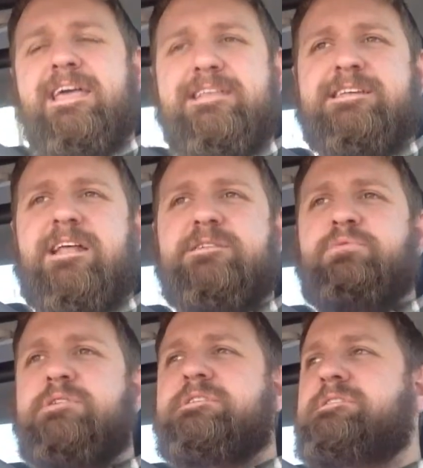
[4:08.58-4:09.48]
it's got its
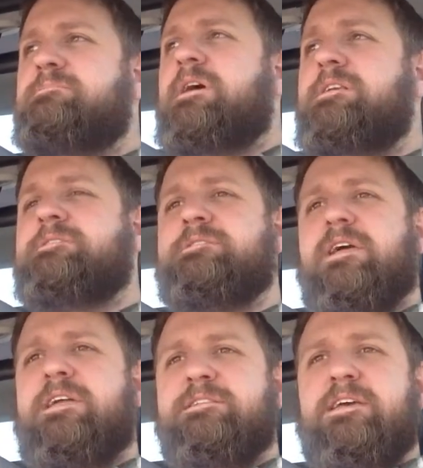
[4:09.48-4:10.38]
pluses and minuses.
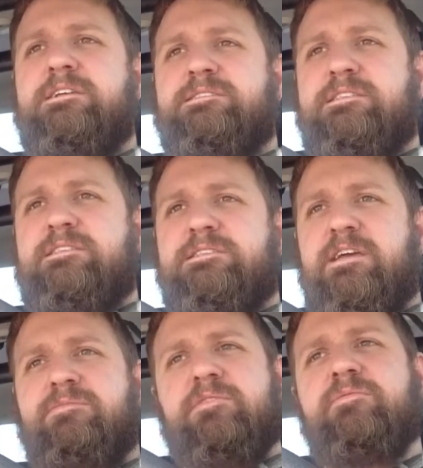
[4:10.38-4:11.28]
I can taste
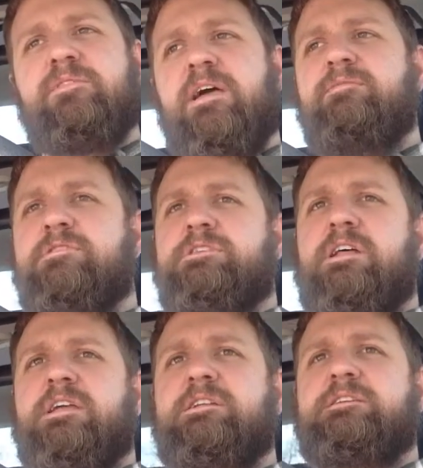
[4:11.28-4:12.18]
different flavors than
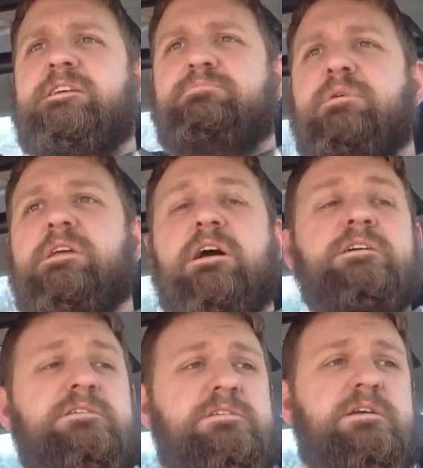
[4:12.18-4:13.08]
I can taste
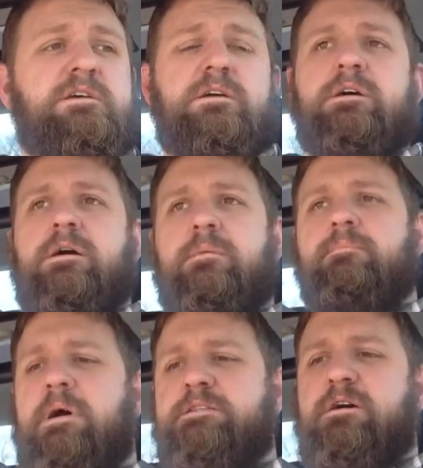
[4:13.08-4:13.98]
because
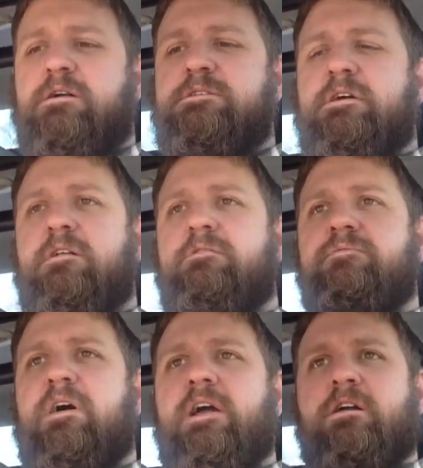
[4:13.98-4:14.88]
my tongue is not on
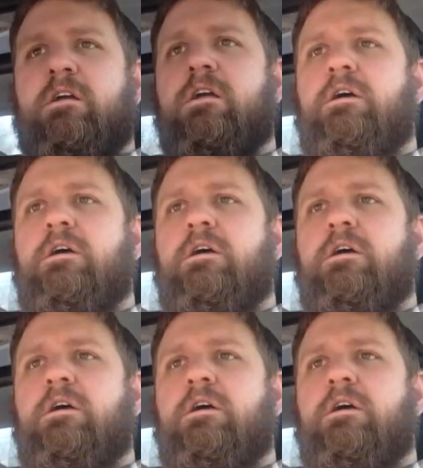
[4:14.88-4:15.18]
fire.